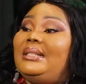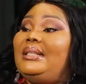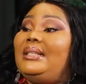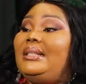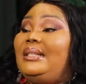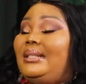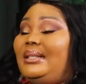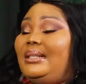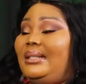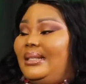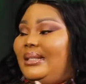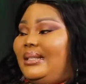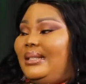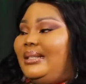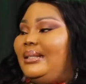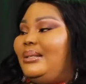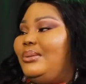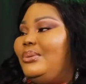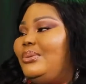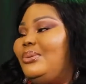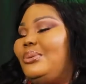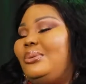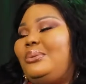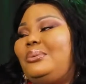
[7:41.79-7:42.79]

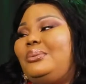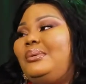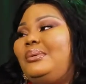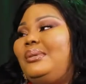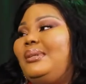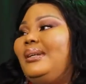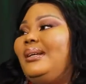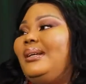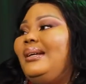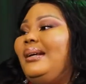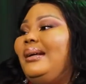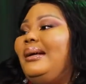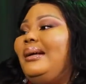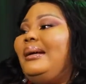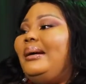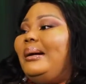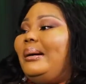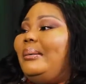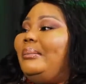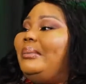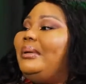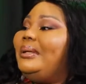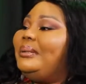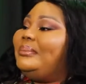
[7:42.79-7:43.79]
Cece. So,
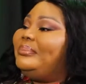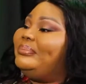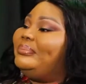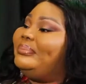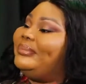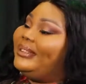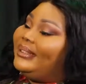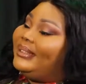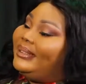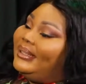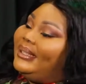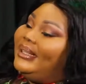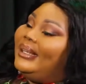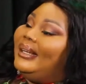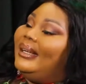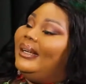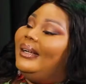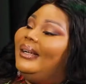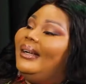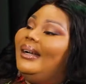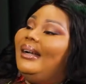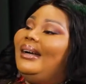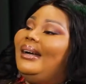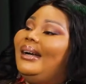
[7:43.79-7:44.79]

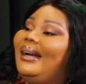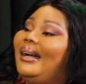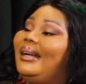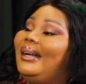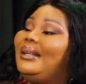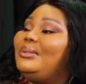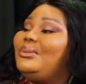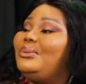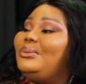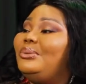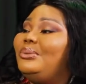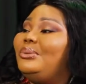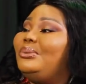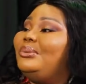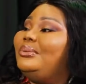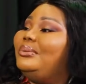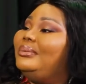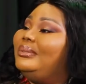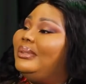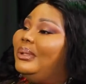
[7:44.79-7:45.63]
I had to,